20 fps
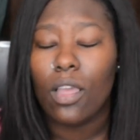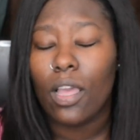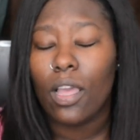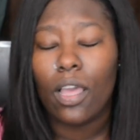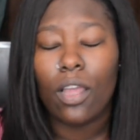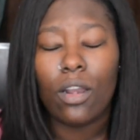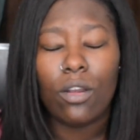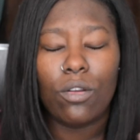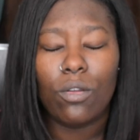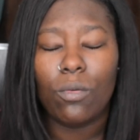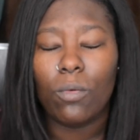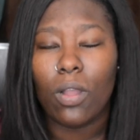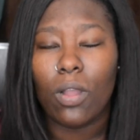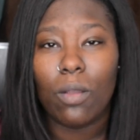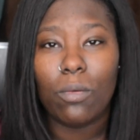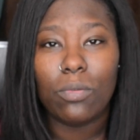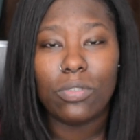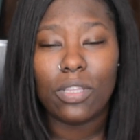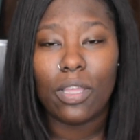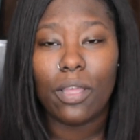I don't know where
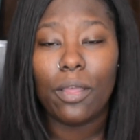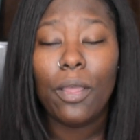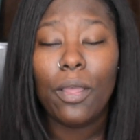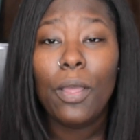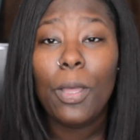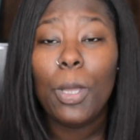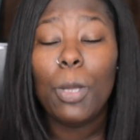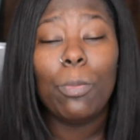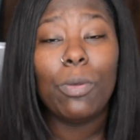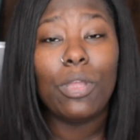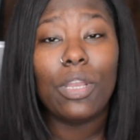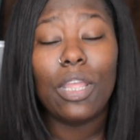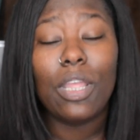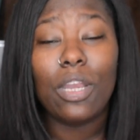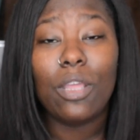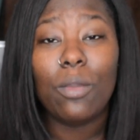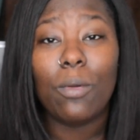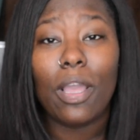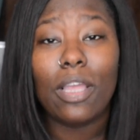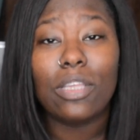I was at. But
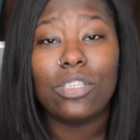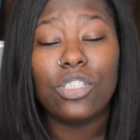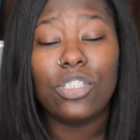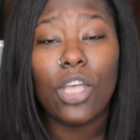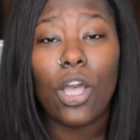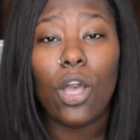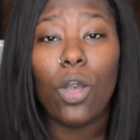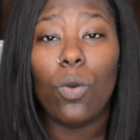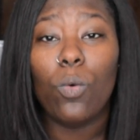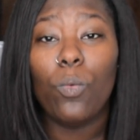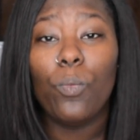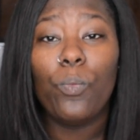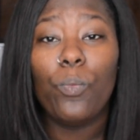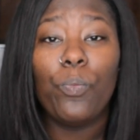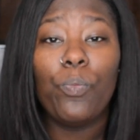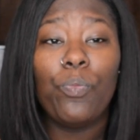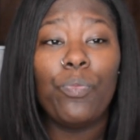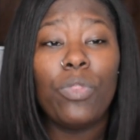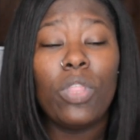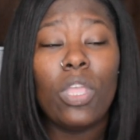anyway, so
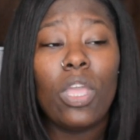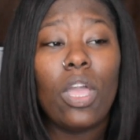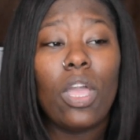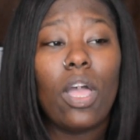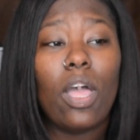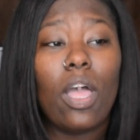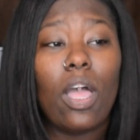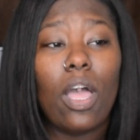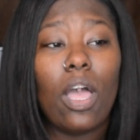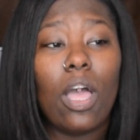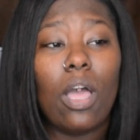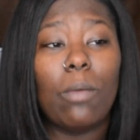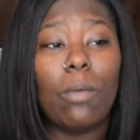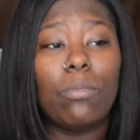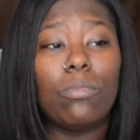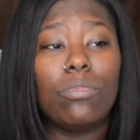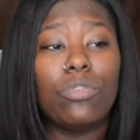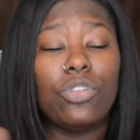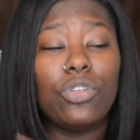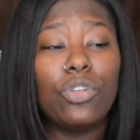
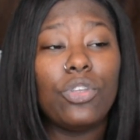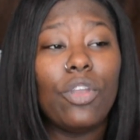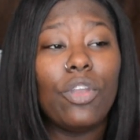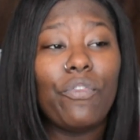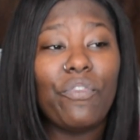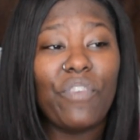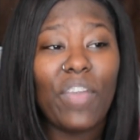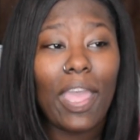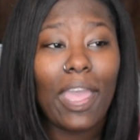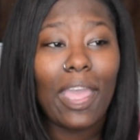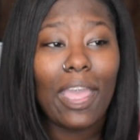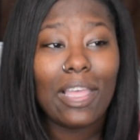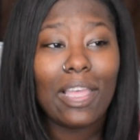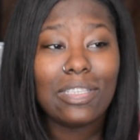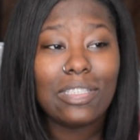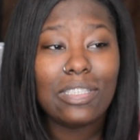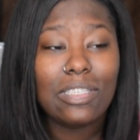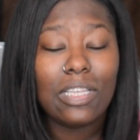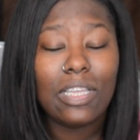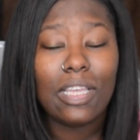um, do your
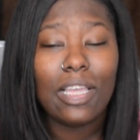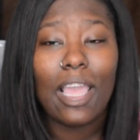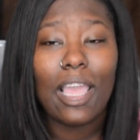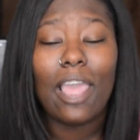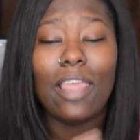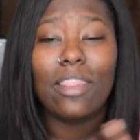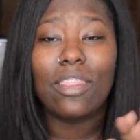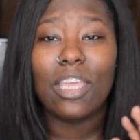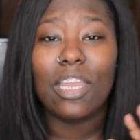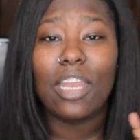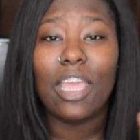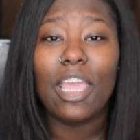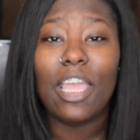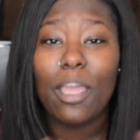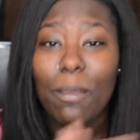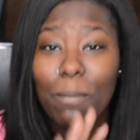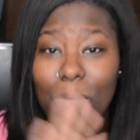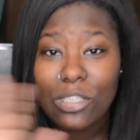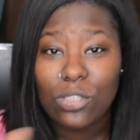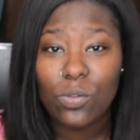fast. And then
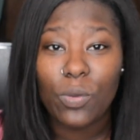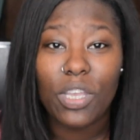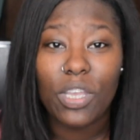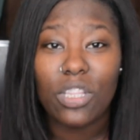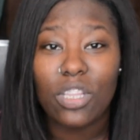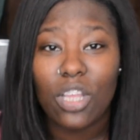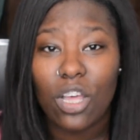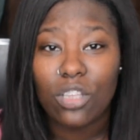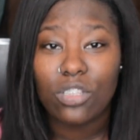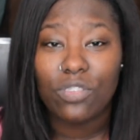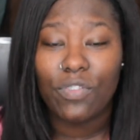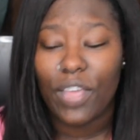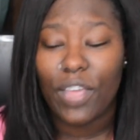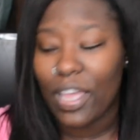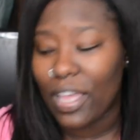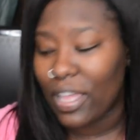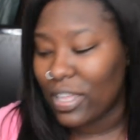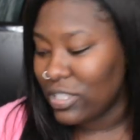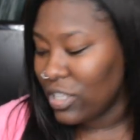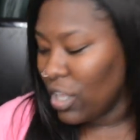in between those
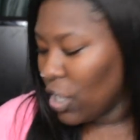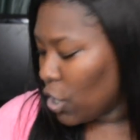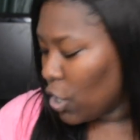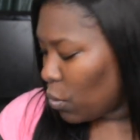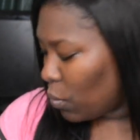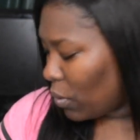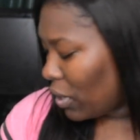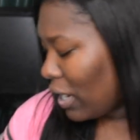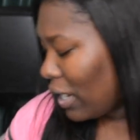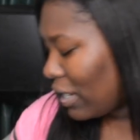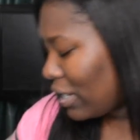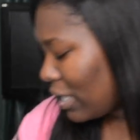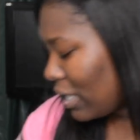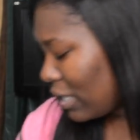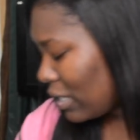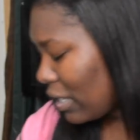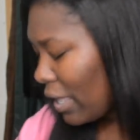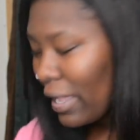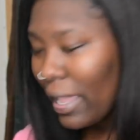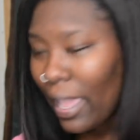fasts, what I
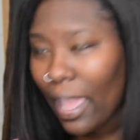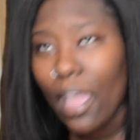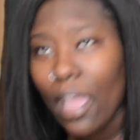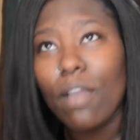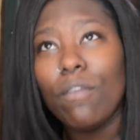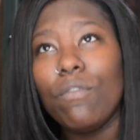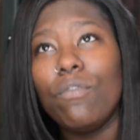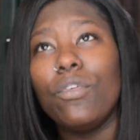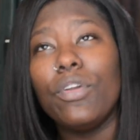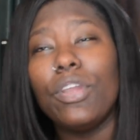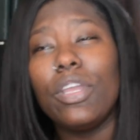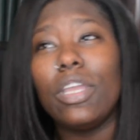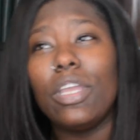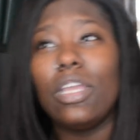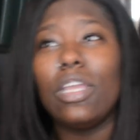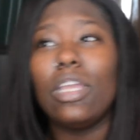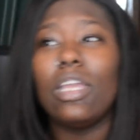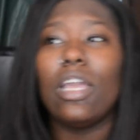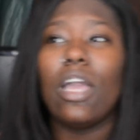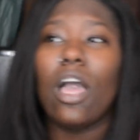did like
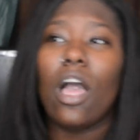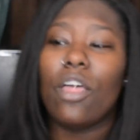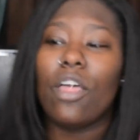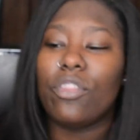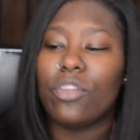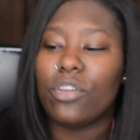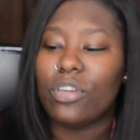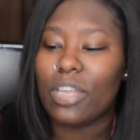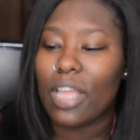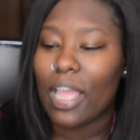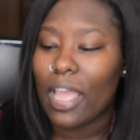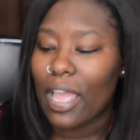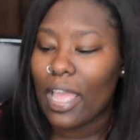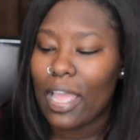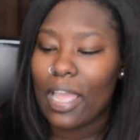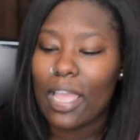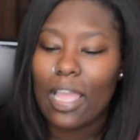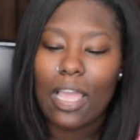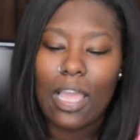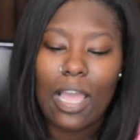every other
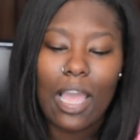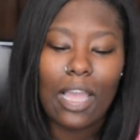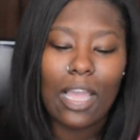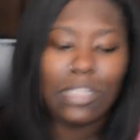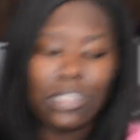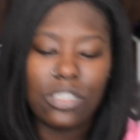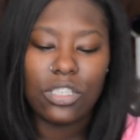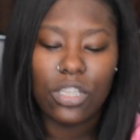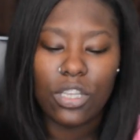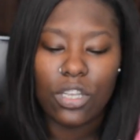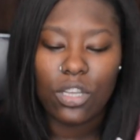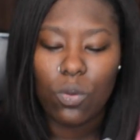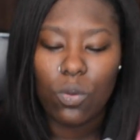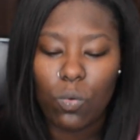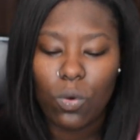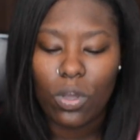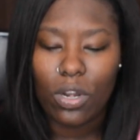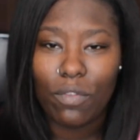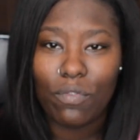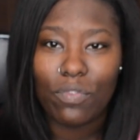day, I took
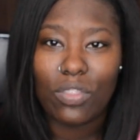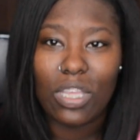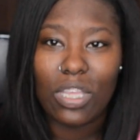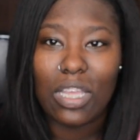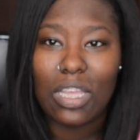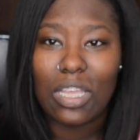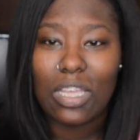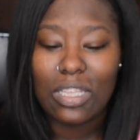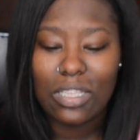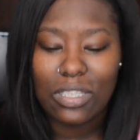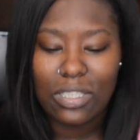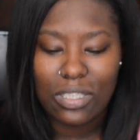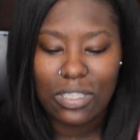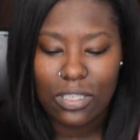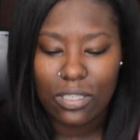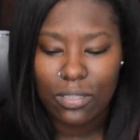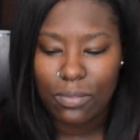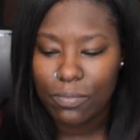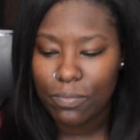one of these.